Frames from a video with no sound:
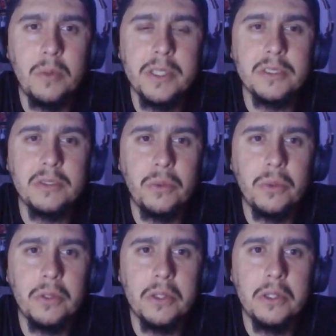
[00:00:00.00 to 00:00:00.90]
was
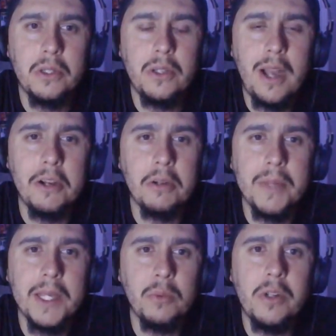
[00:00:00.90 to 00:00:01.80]
for Iron
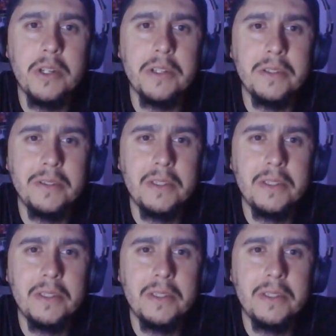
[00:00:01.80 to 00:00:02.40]
Man 1.